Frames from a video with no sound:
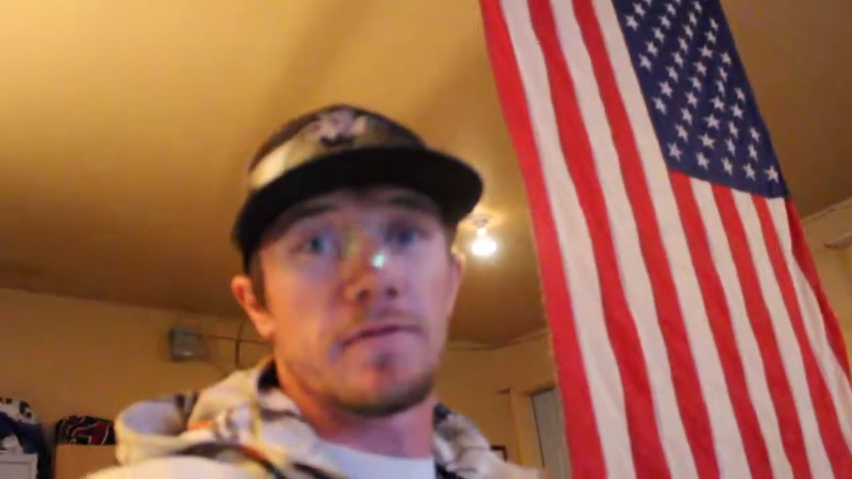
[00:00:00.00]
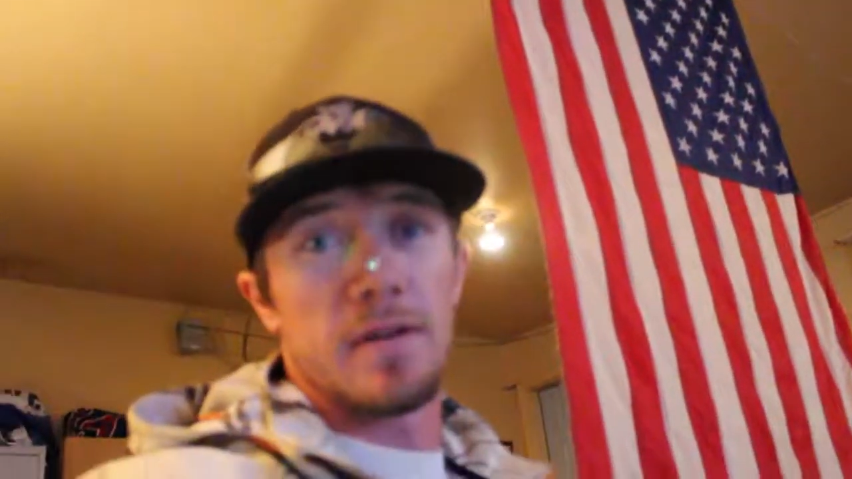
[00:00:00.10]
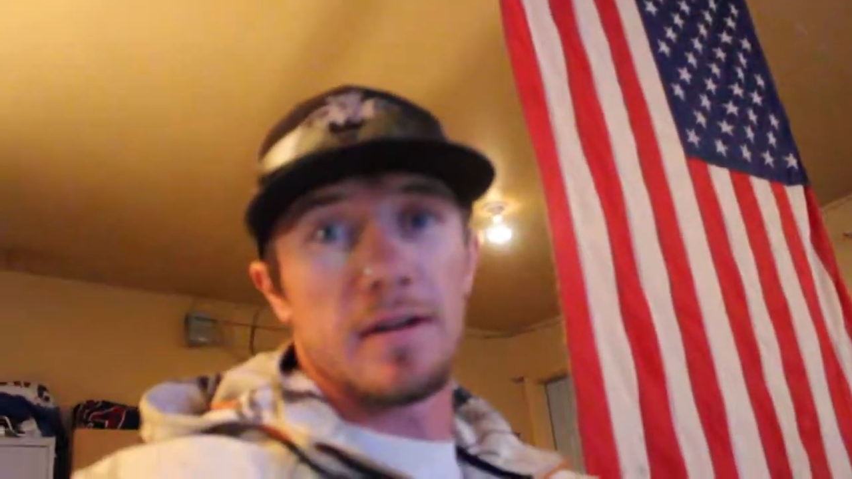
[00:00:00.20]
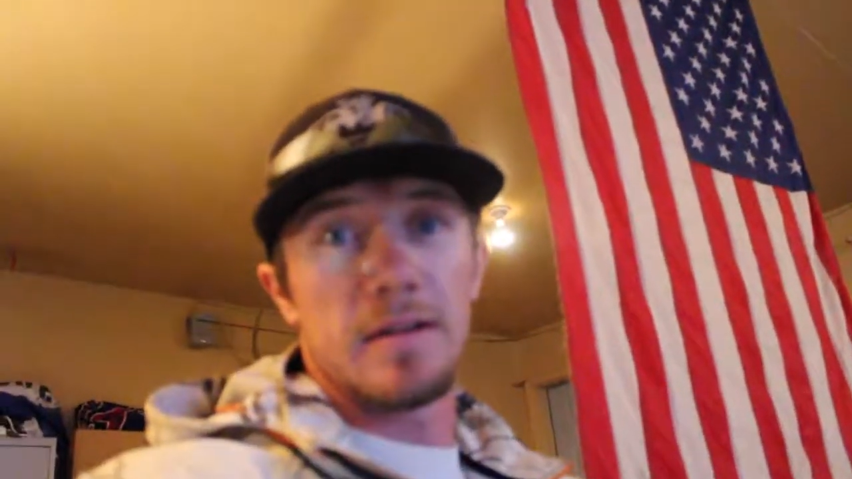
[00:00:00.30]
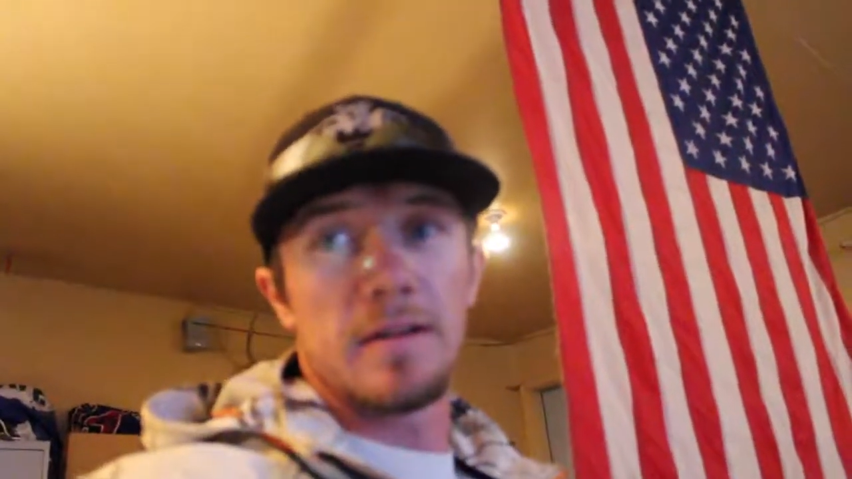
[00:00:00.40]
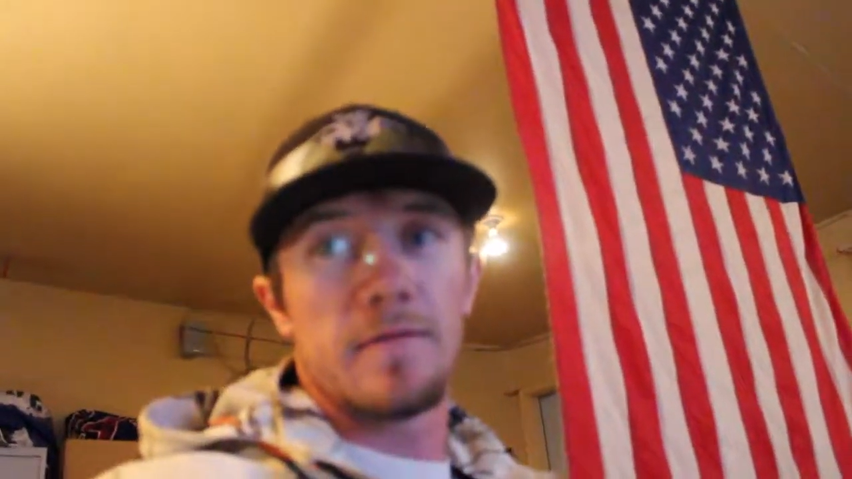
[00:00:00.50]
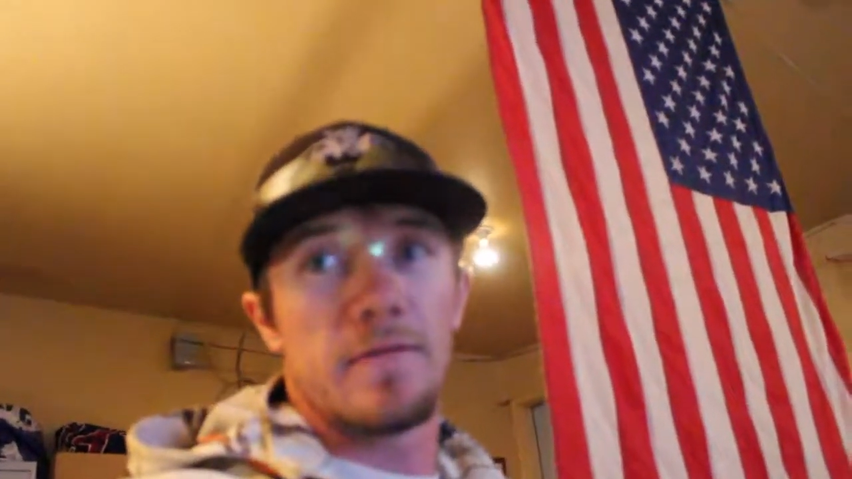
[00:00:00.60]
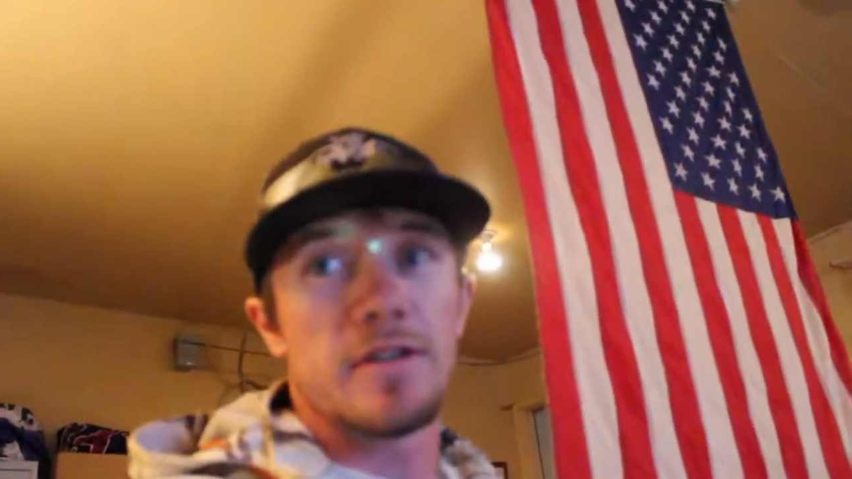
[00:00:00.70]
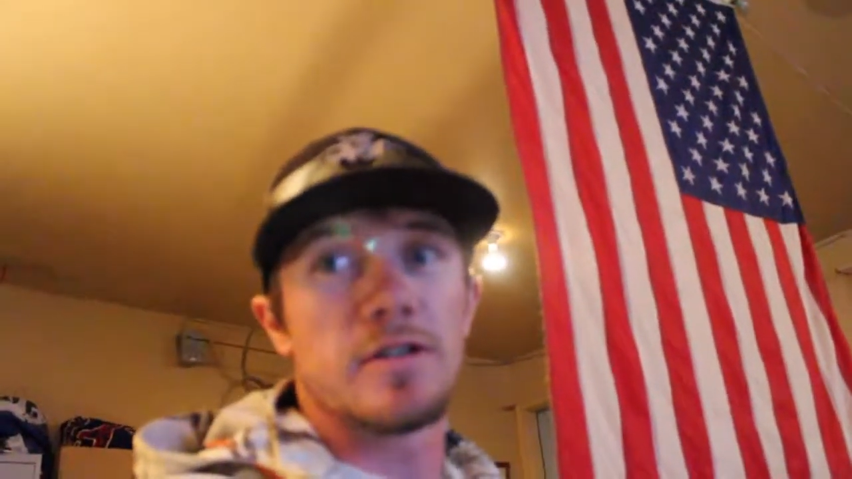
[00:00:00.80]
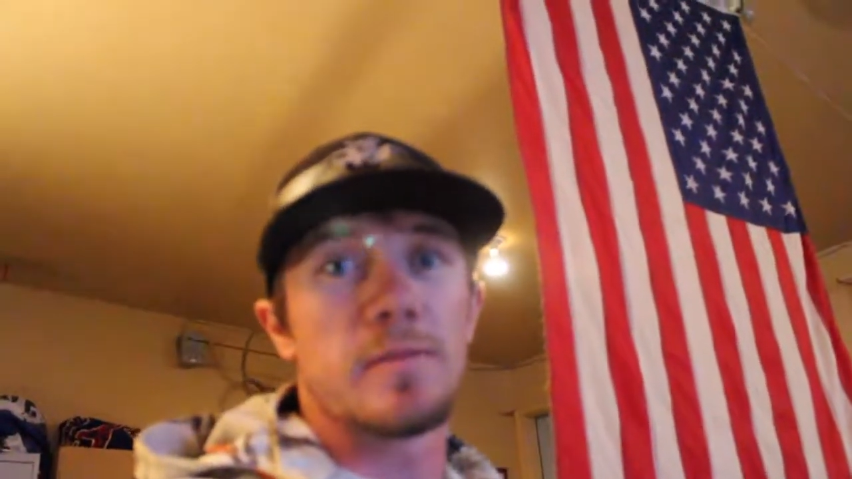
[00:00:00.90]
friendly,
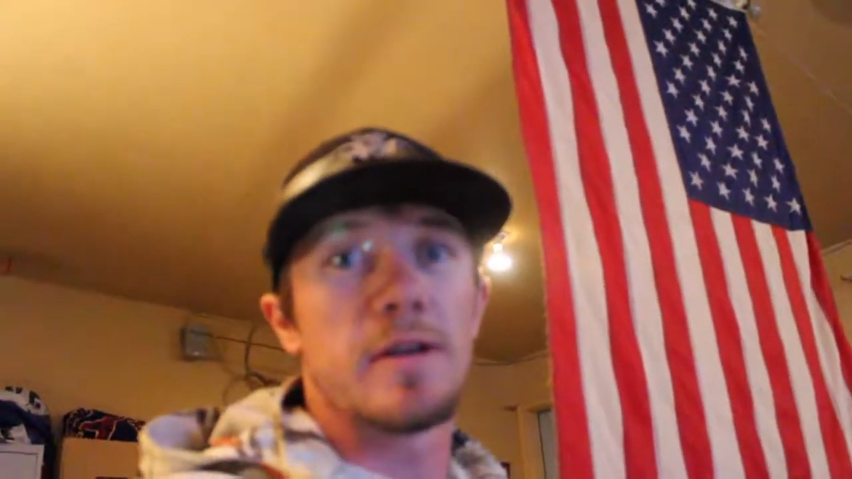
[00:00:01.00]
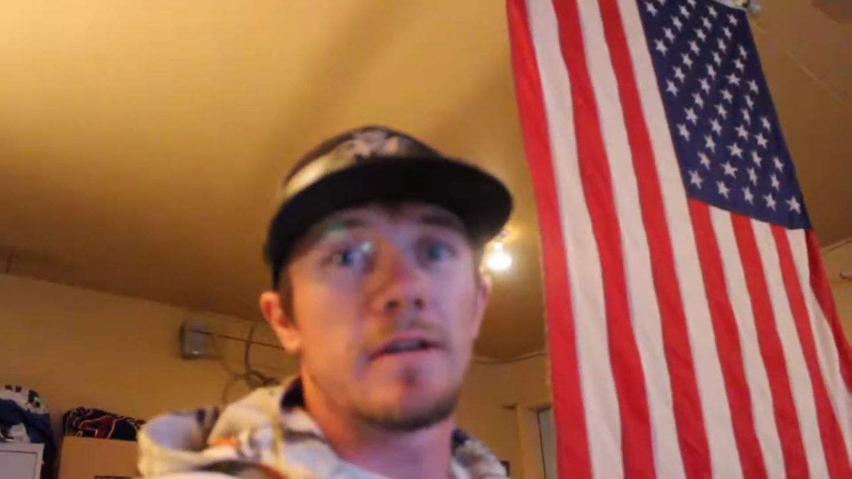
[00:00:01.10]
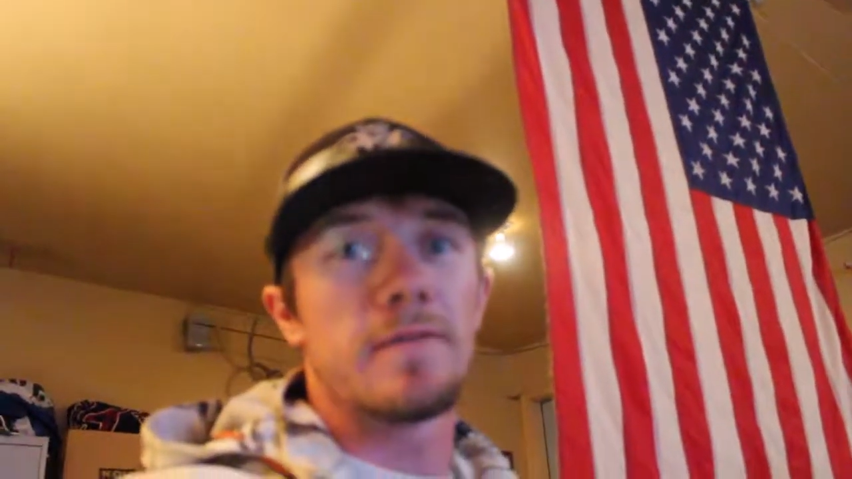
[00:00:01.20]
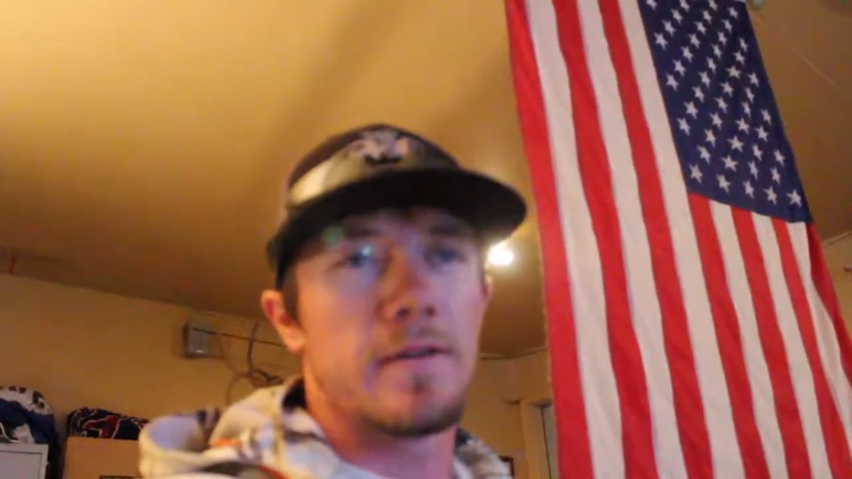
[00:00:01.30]
fisherman